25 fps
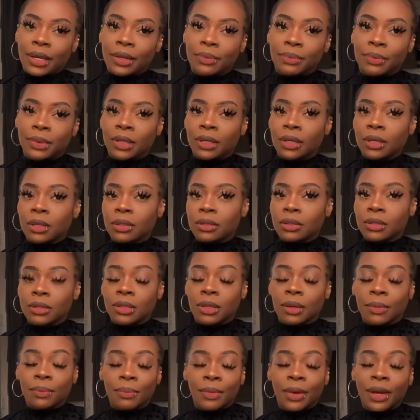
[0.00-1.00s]

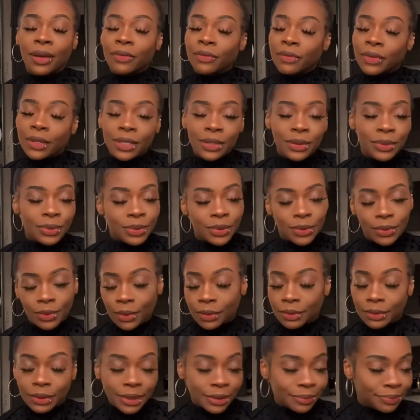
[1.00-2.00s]
because my face was
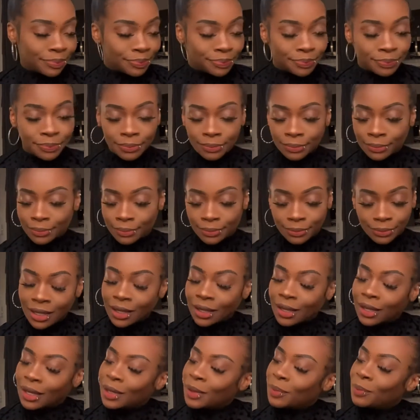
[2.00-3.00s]
swollen.
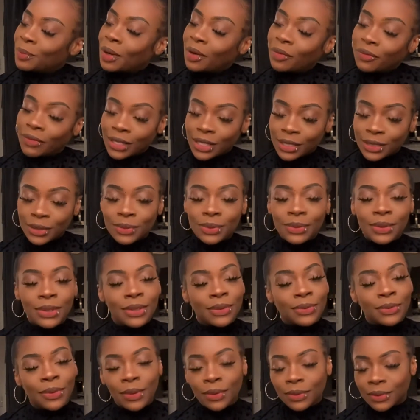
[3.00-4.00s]
My face was
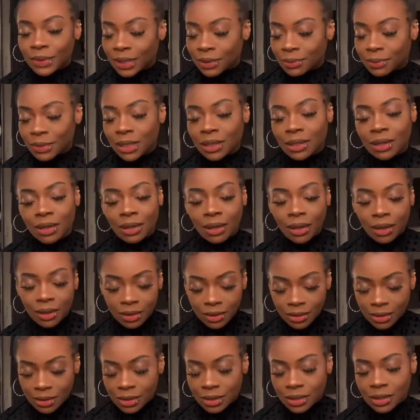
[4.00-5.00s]
swollen
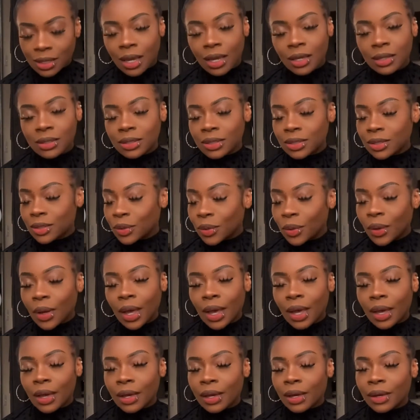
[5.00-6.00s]
because I still
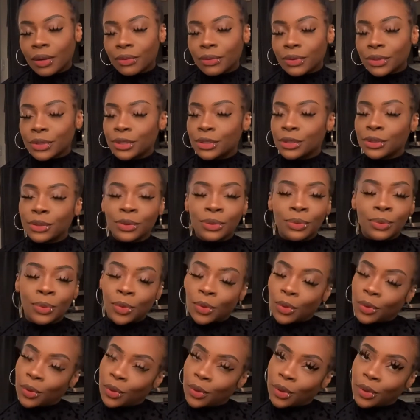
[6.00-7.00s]
have 2
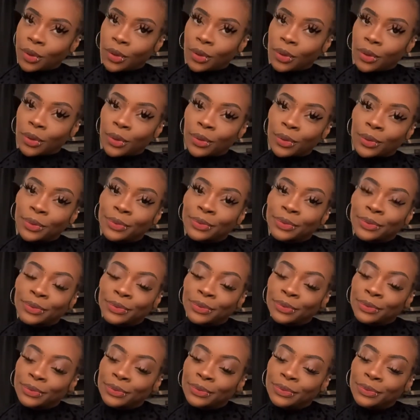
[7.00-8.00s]
more
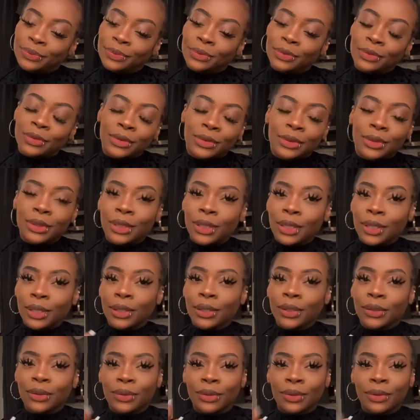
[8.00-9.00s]

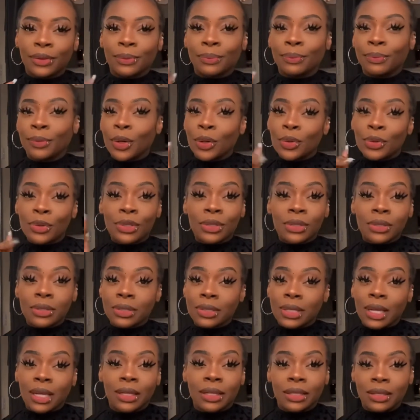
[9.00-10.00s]
teeth
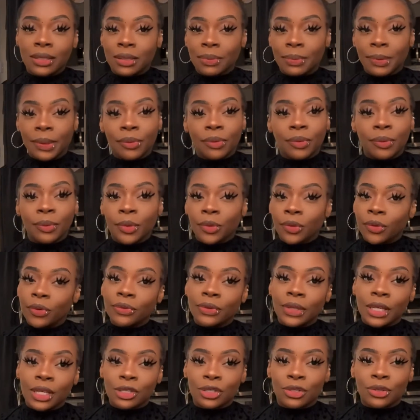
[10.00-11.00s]
molars that need to be
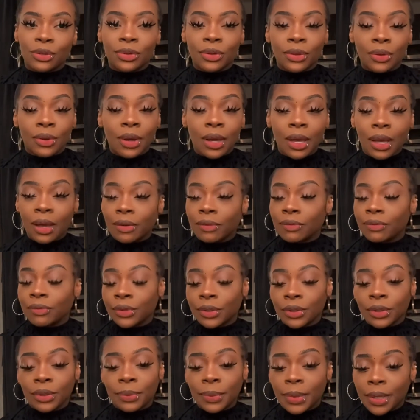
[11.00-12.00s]
removed. As y'all know, I have
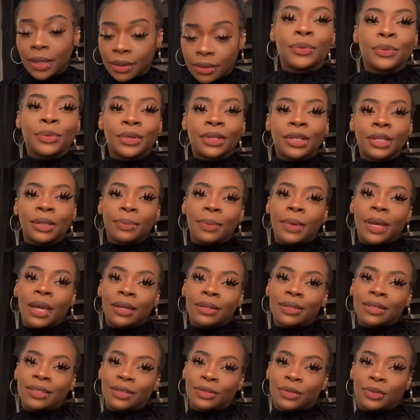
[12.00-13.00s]
really
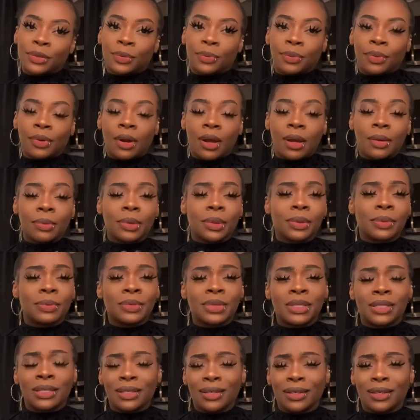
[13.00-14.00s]
bad dental
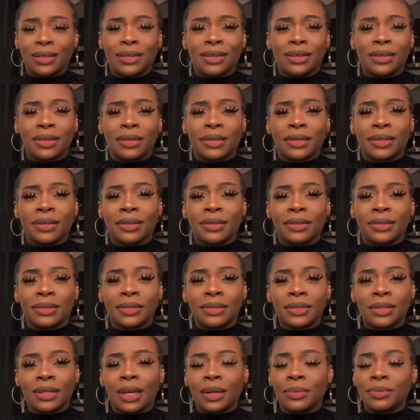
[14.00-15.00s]
problems, and
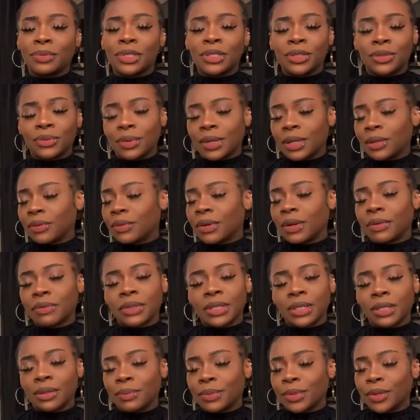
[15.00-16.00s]
I'm just ready for
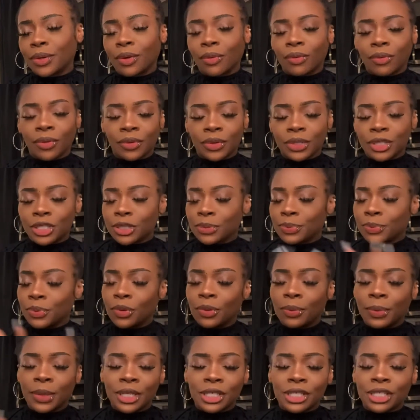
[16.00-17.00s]
everything to be over with. Just
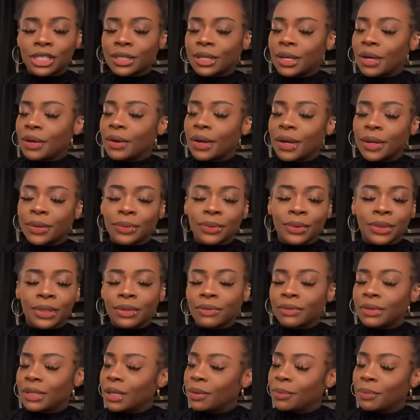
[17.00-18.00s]
pull my shit out. I don't
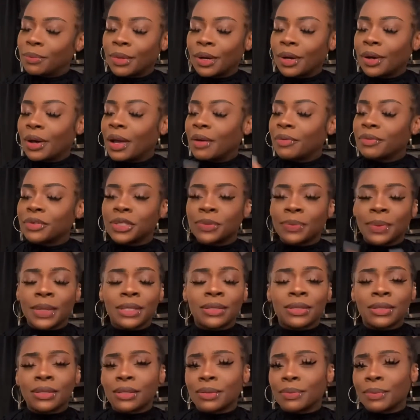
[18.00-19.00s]
give a damn about having
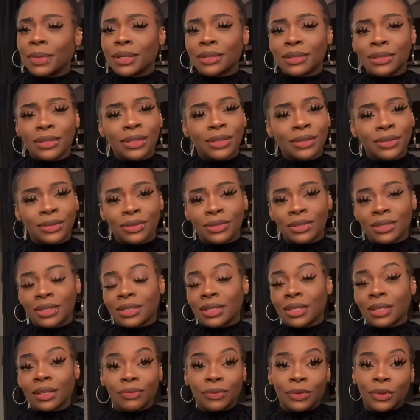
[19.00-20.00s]
spaces in my teeth.
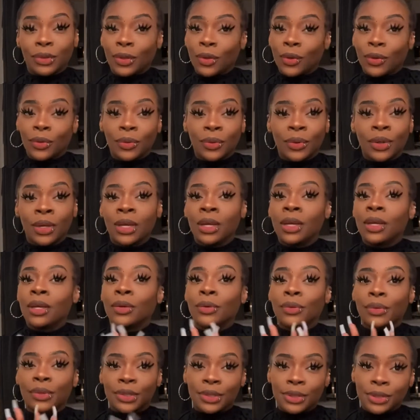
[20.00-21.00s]
Just, if you know
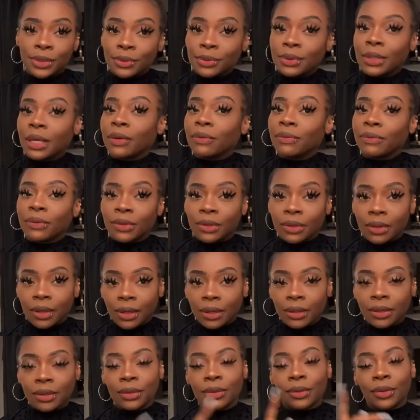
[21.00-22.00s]
what a toothache feel
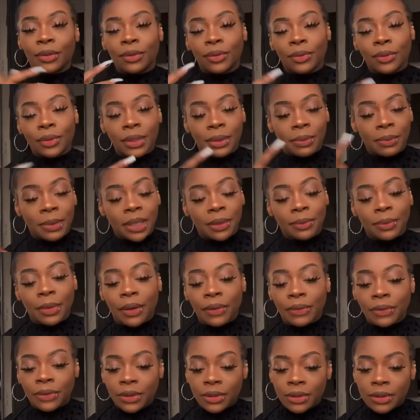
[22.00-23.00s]
like, you know what I mean
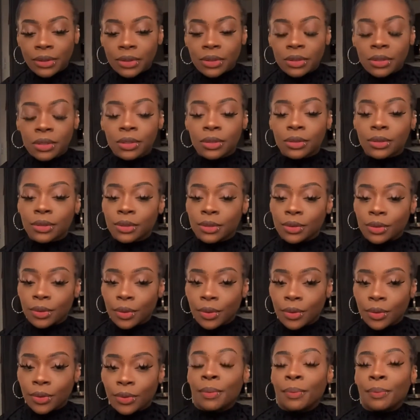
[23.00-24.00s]
by this.
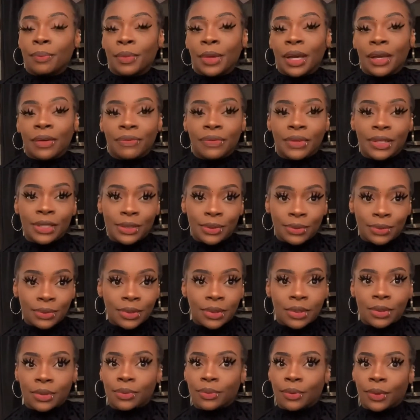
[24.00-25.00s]
So my face was
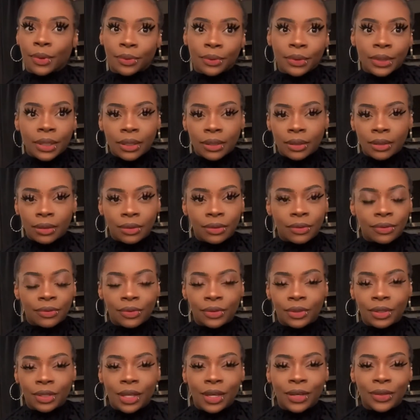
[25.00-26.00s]
swollen
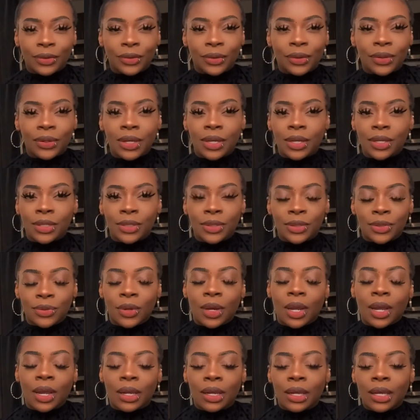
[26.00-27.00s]
for like 3 days
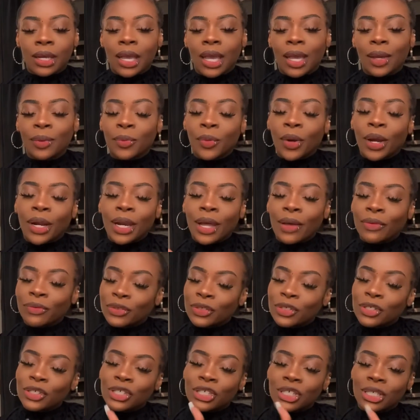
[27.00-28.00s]
straight, and it came right
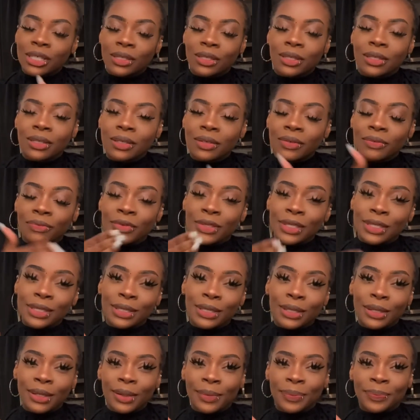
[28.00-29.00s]
after Sheila
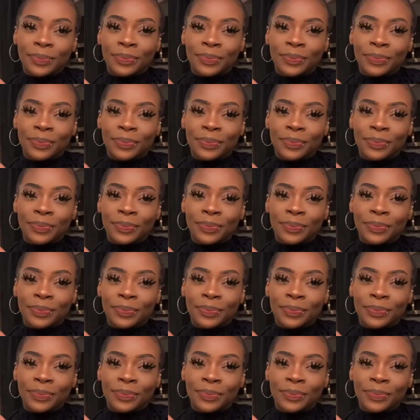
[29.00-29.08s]
visited.